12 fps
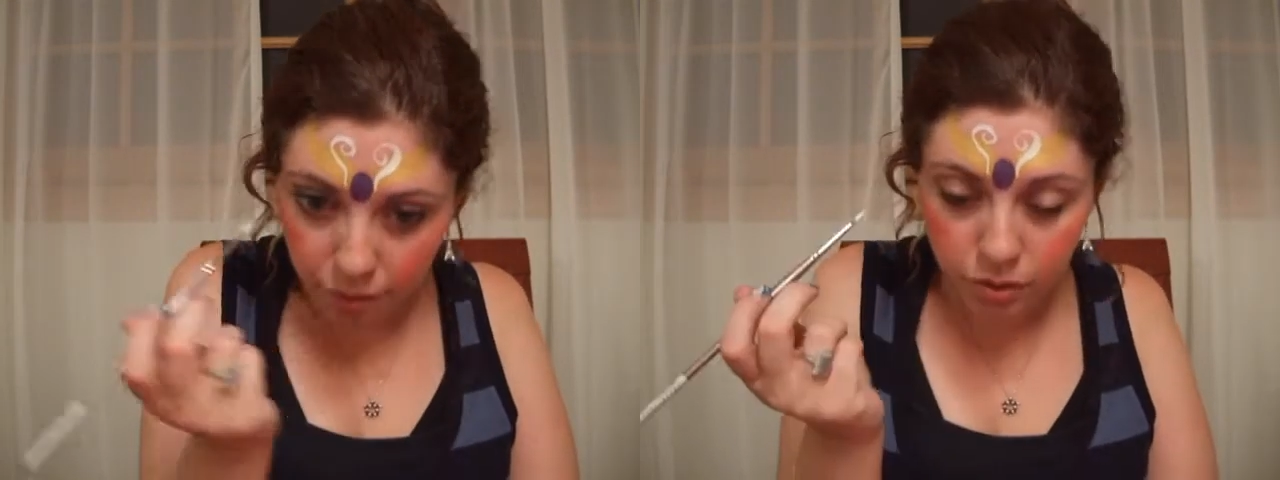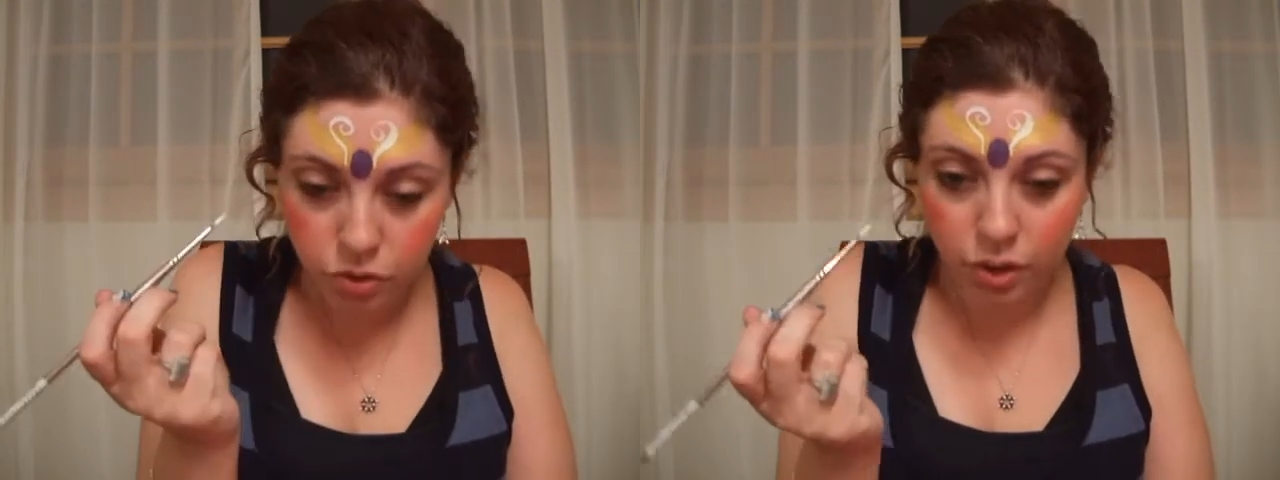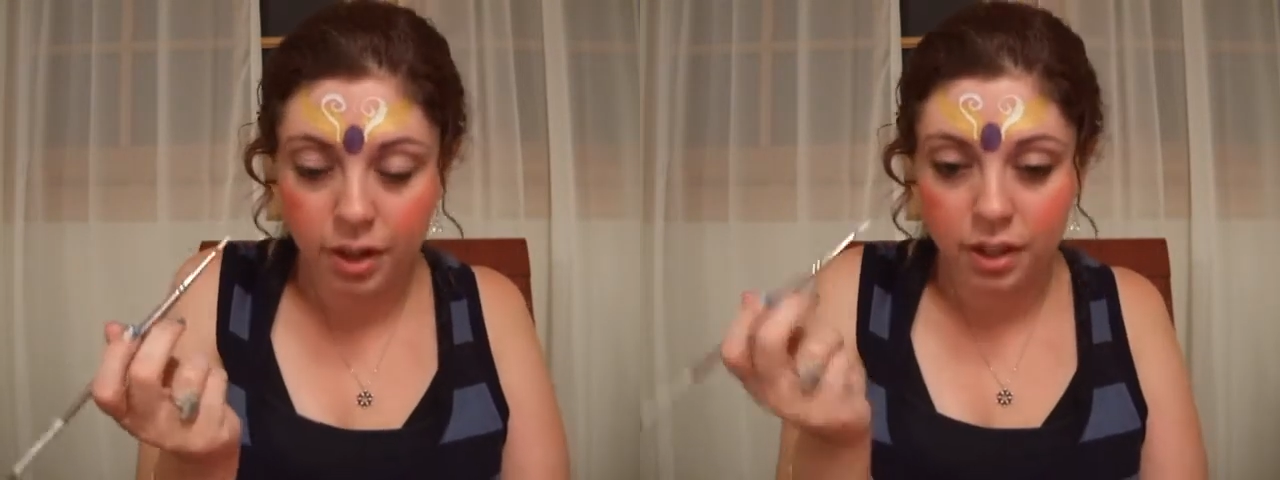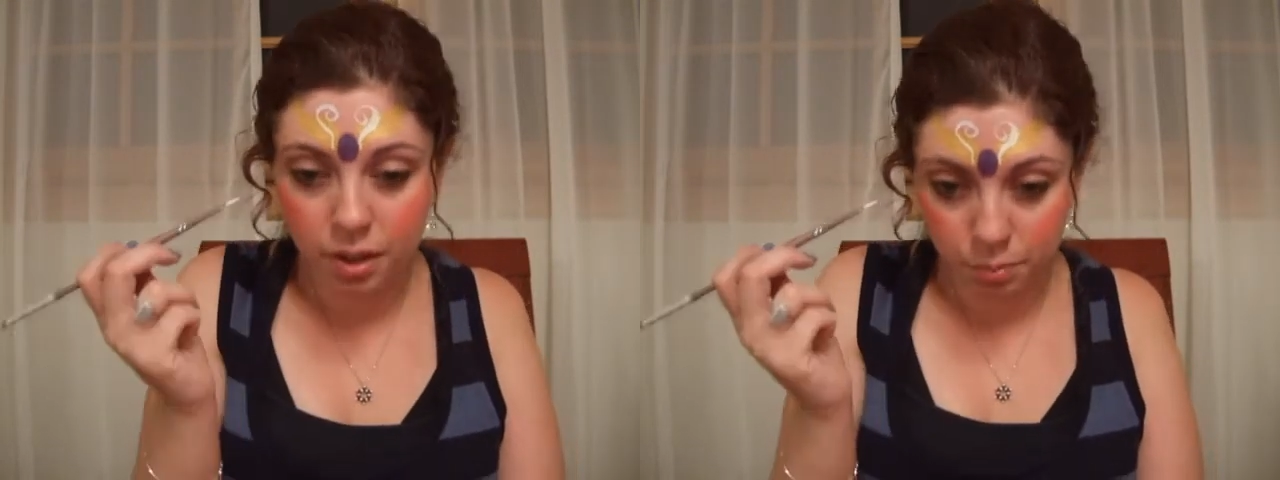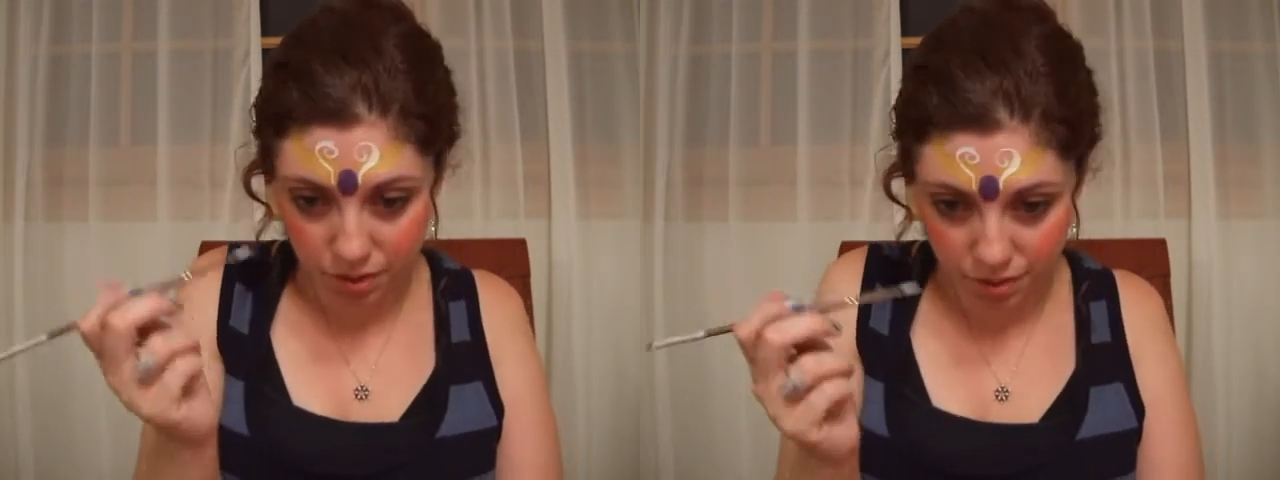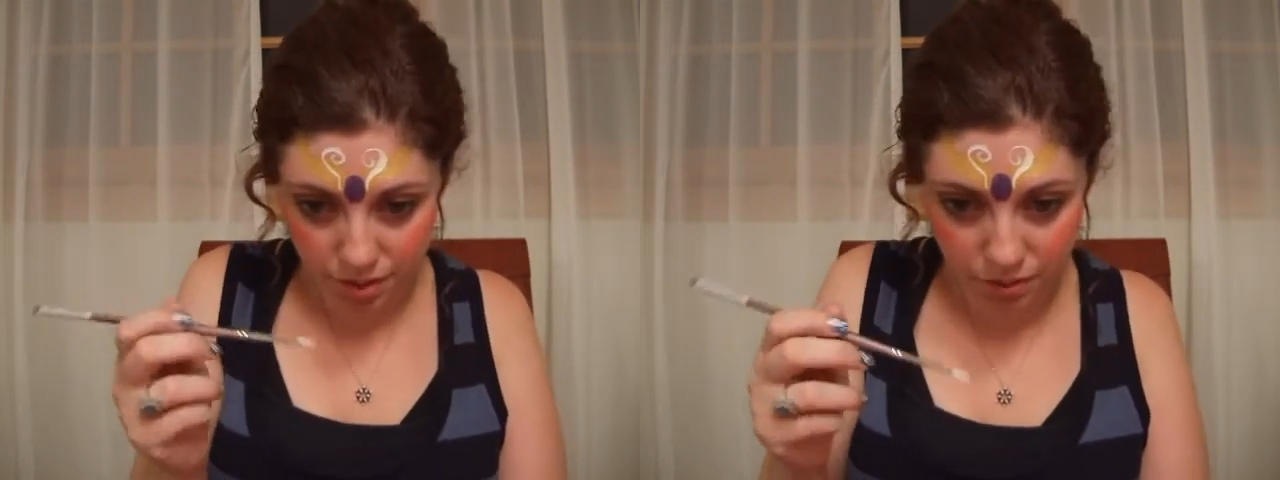Try to keep
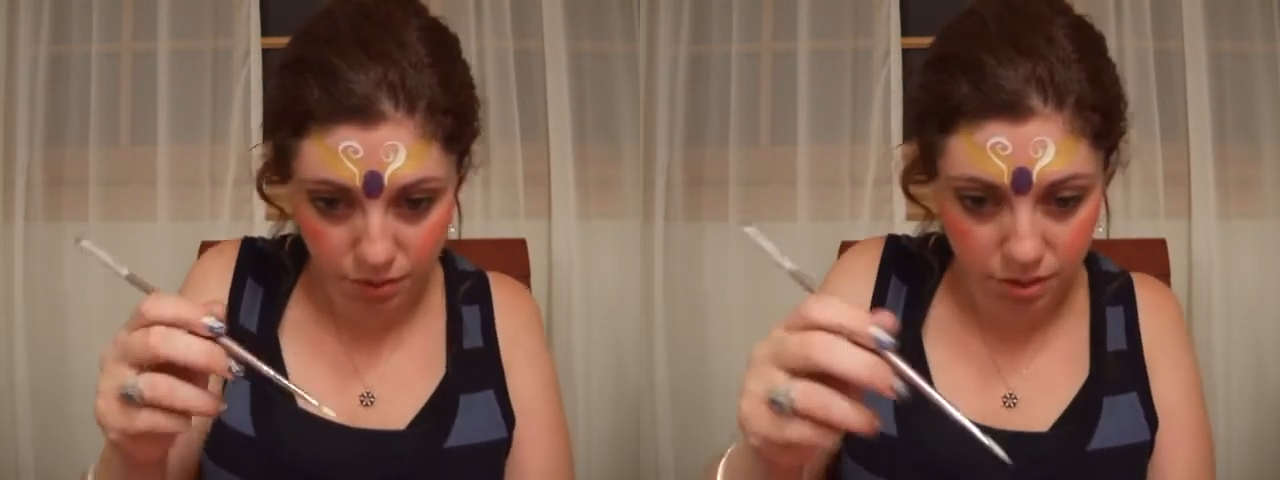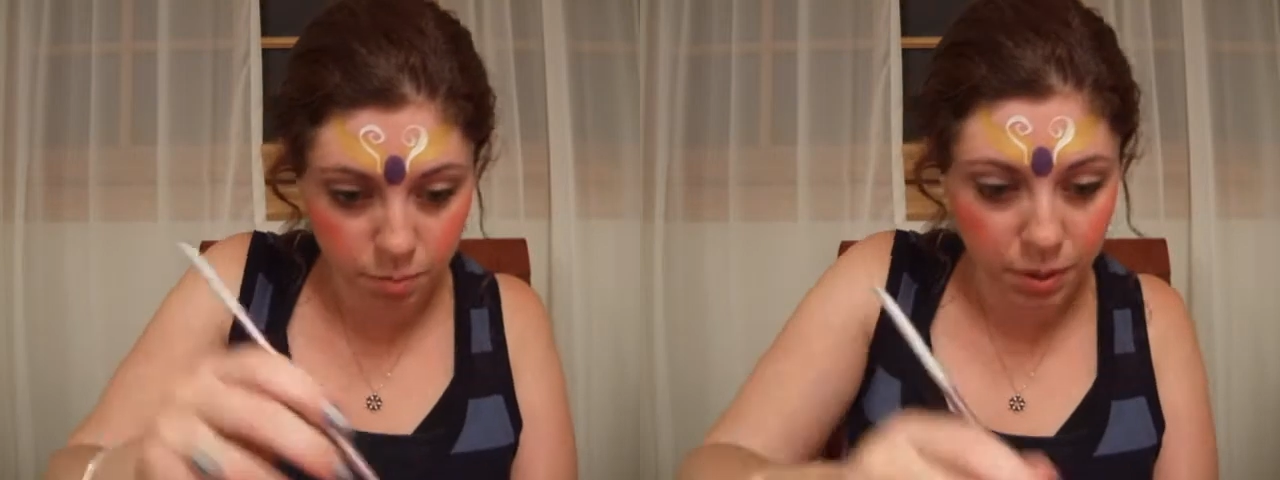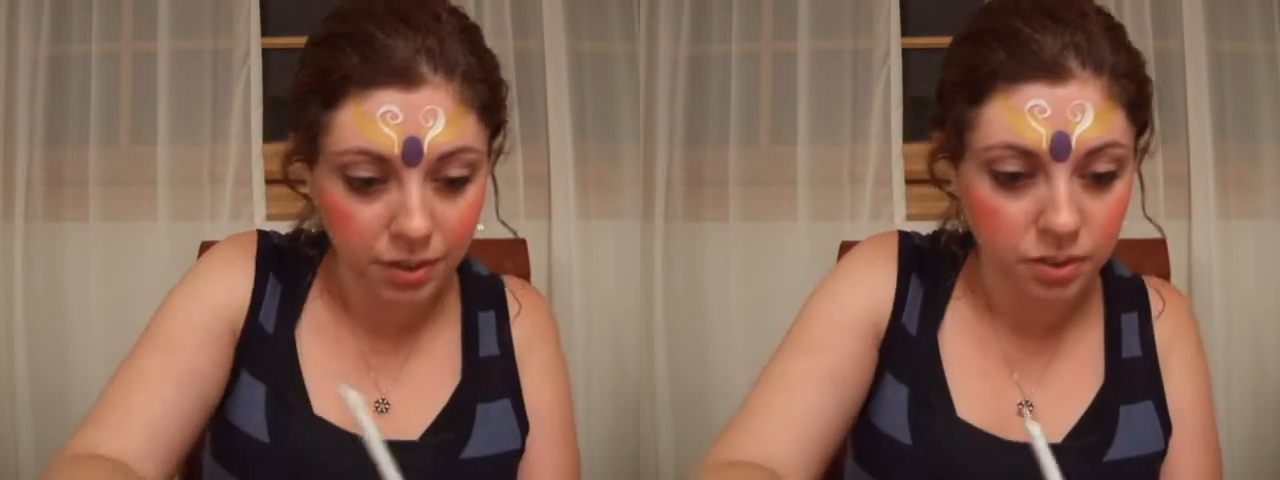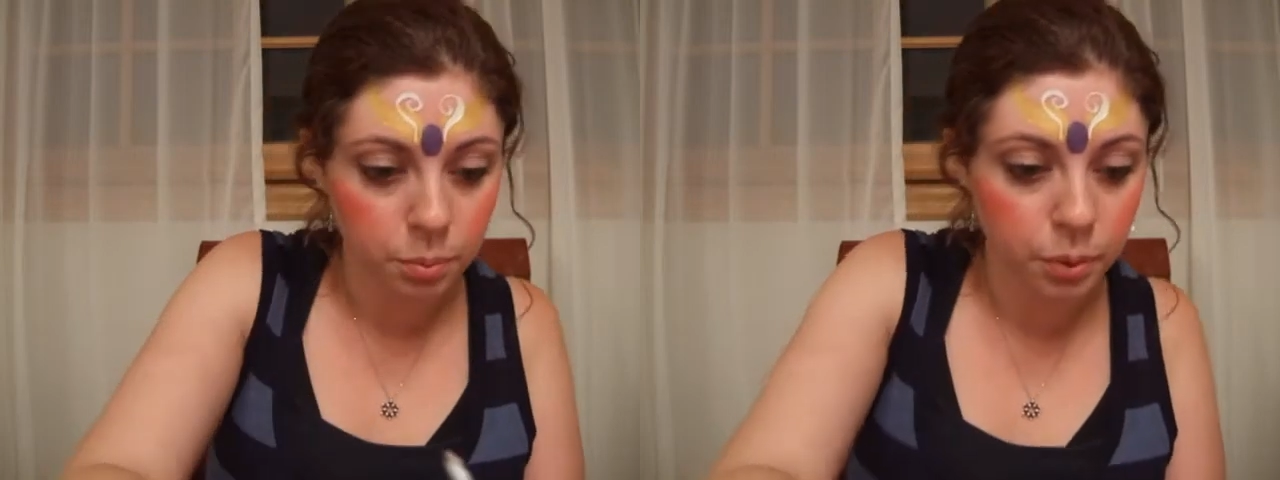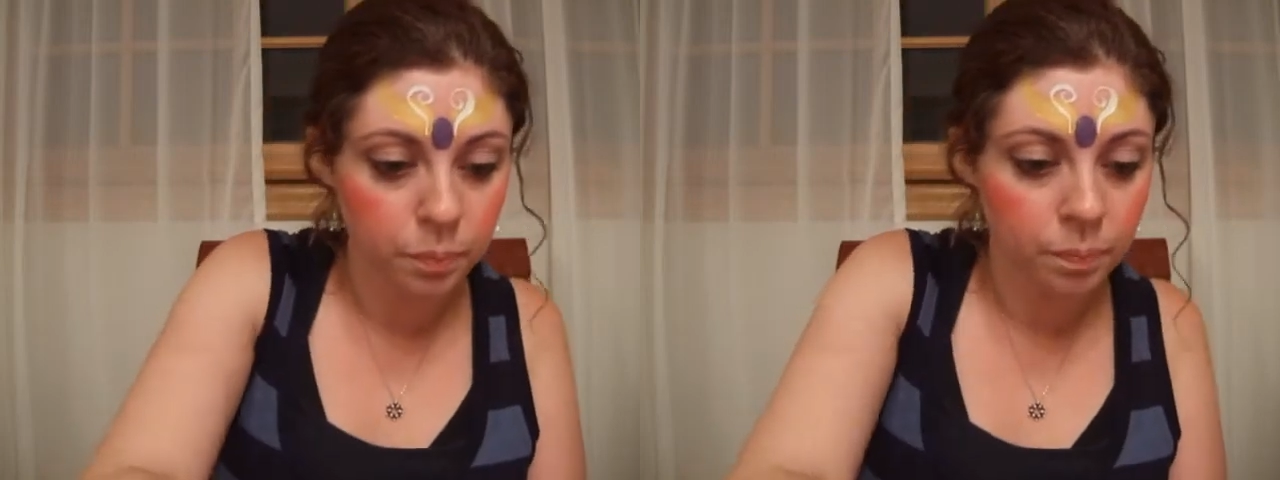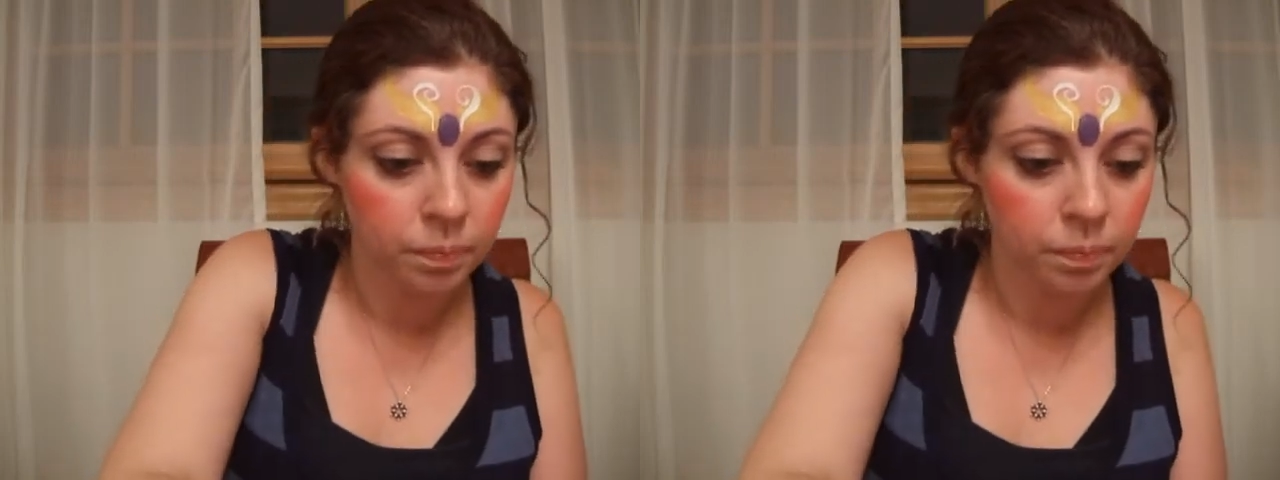it as even as possible.